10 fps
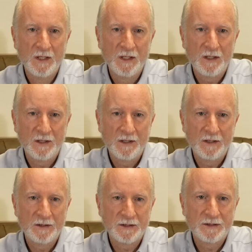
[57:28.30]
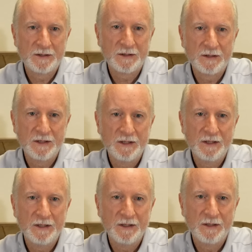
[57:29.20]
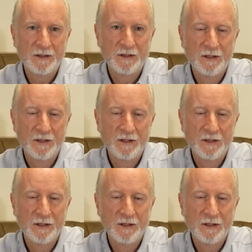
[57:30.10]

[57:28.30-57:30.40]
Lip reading: Let's see.